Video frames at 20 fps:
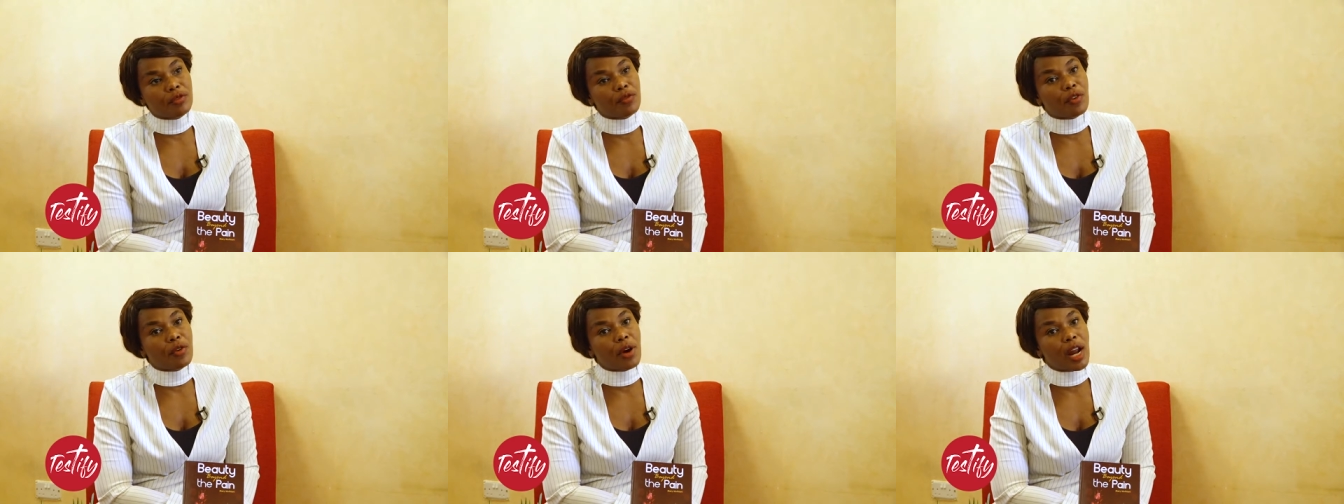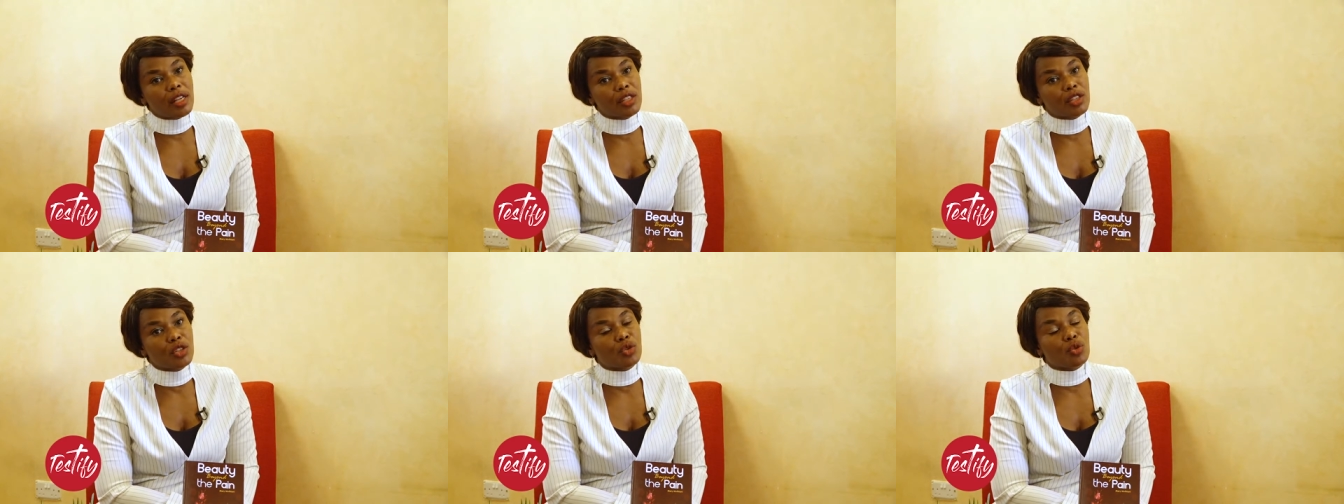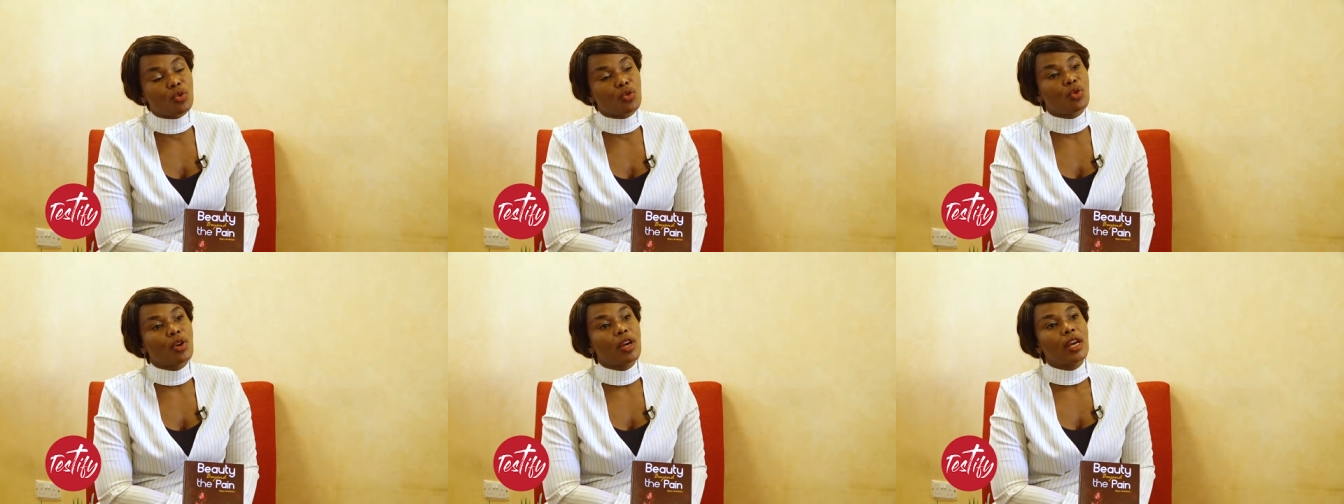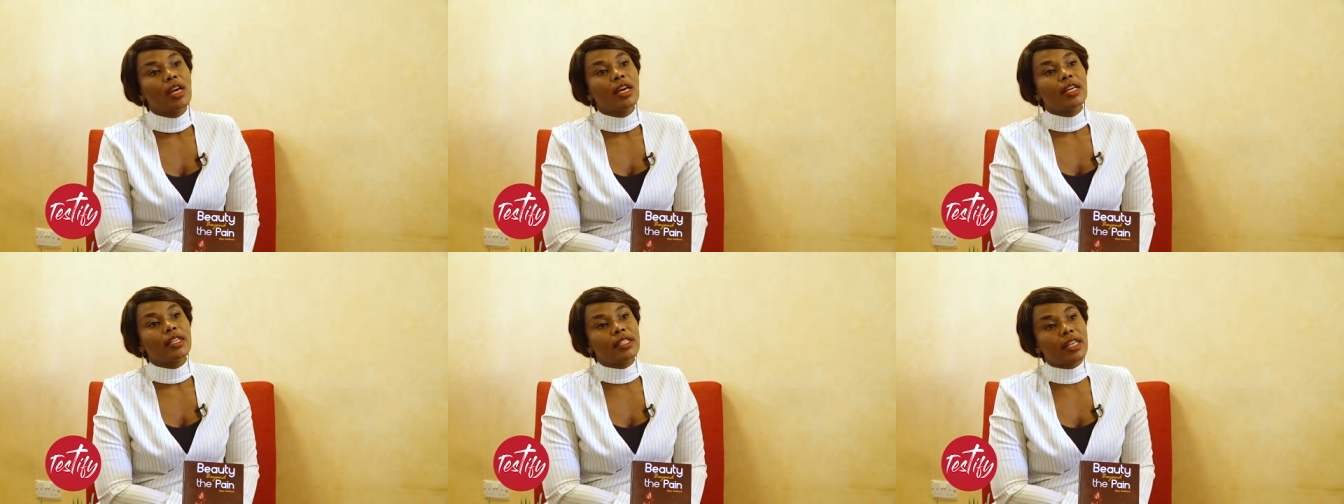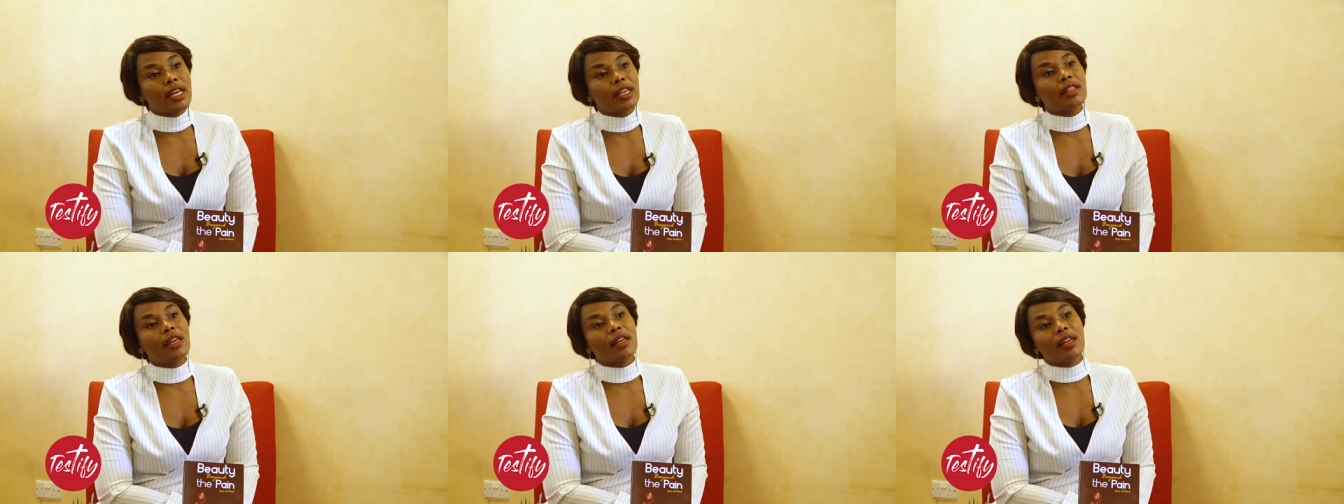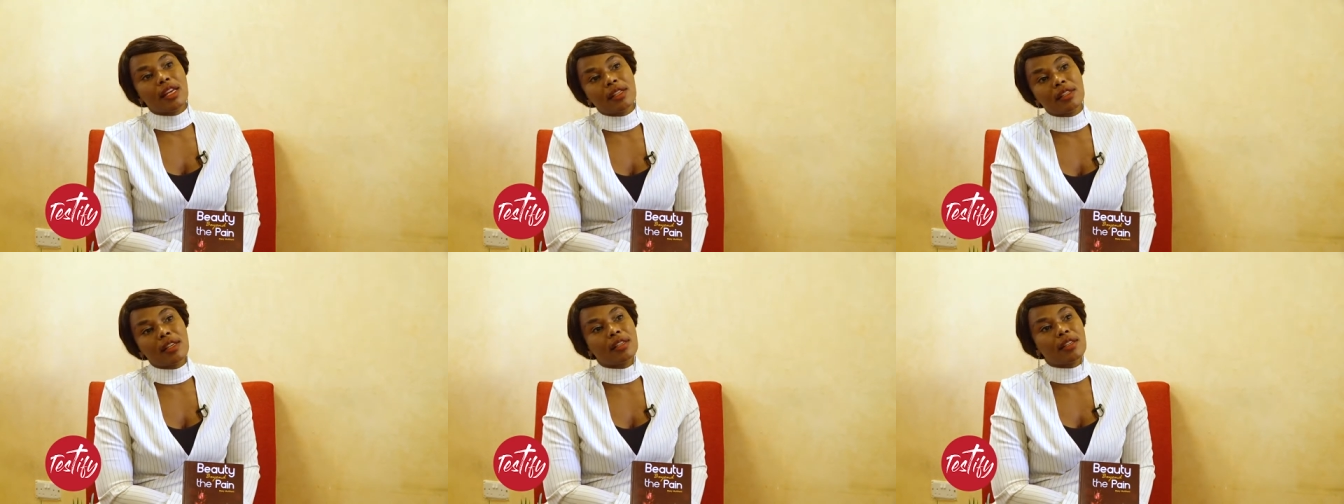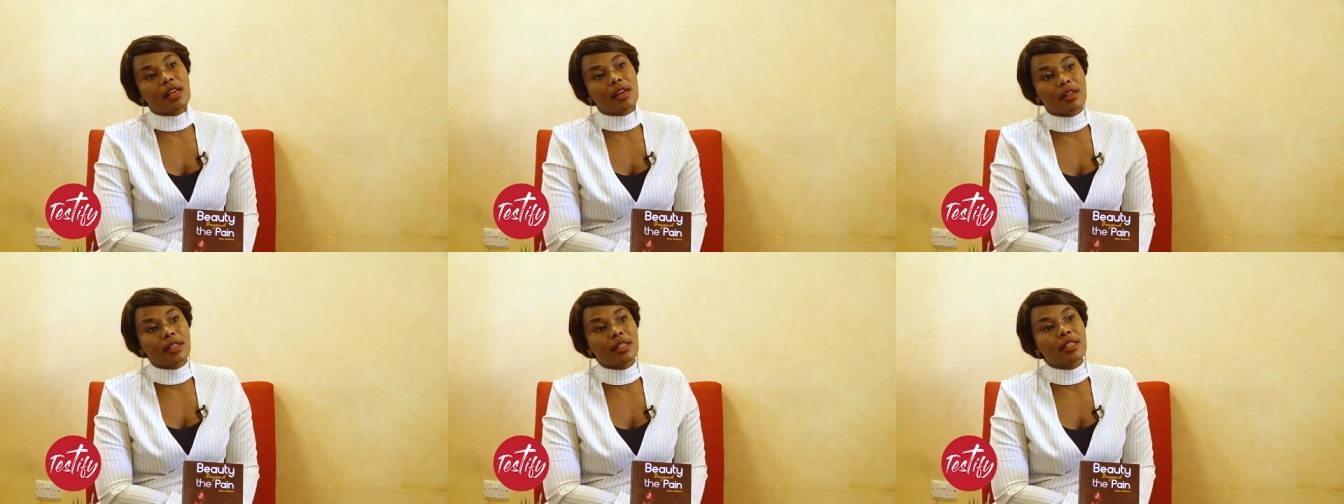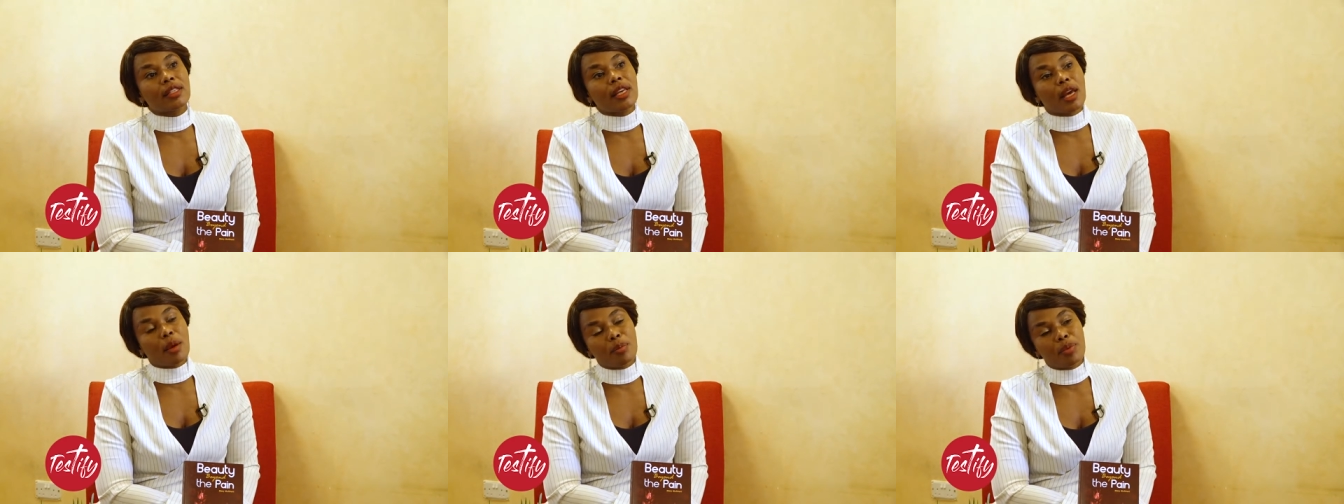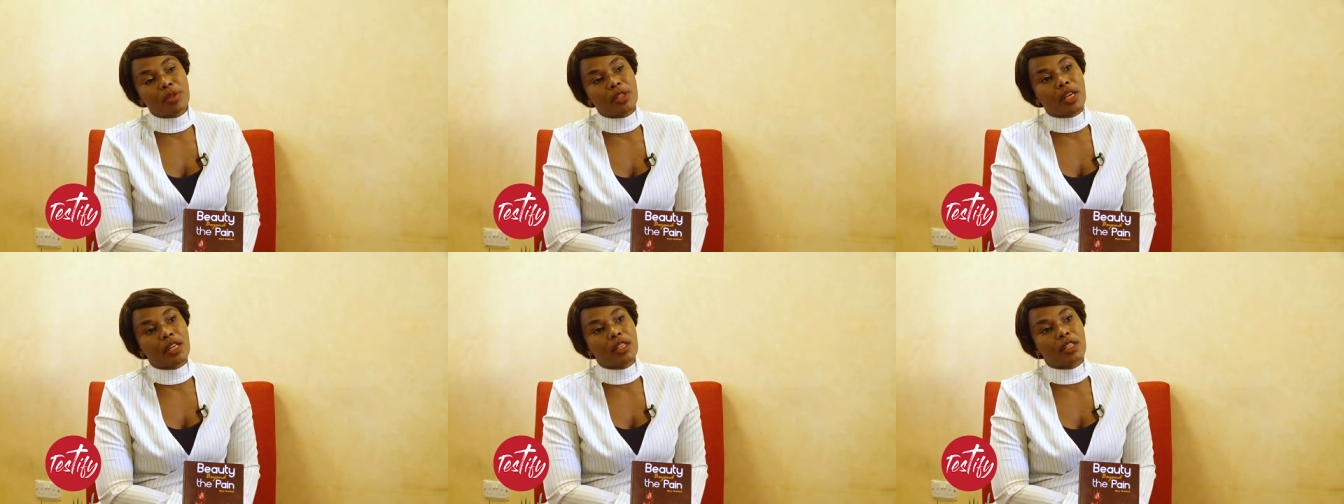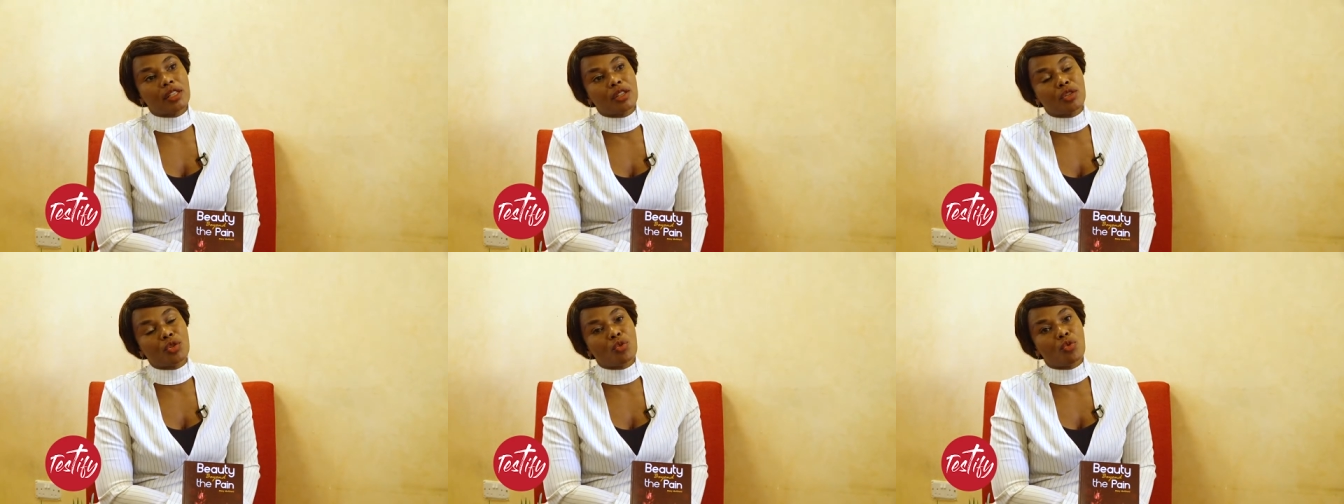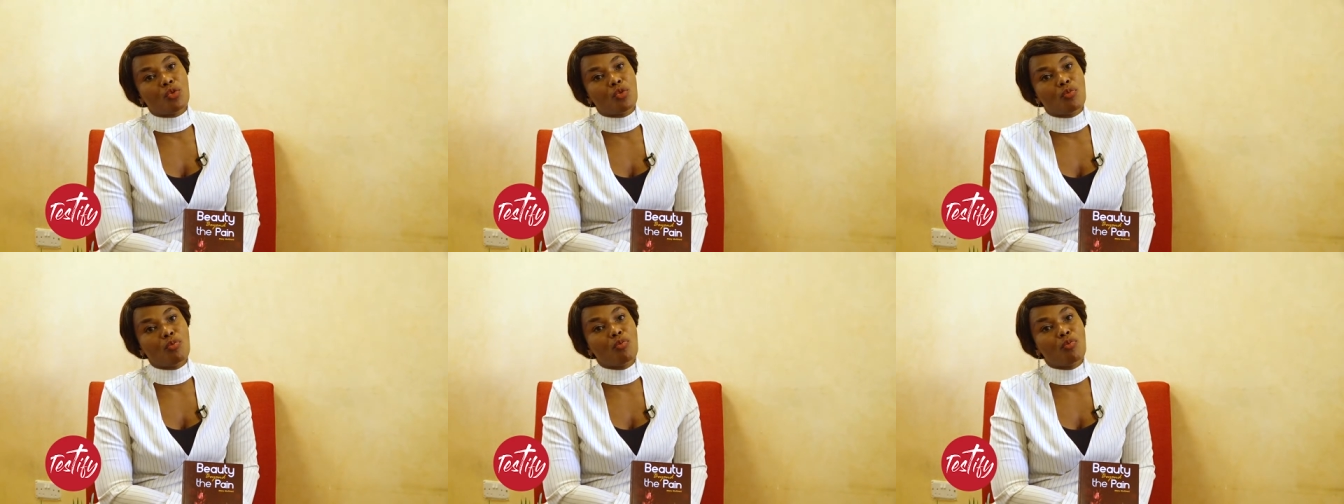for us to take the necessary steps and to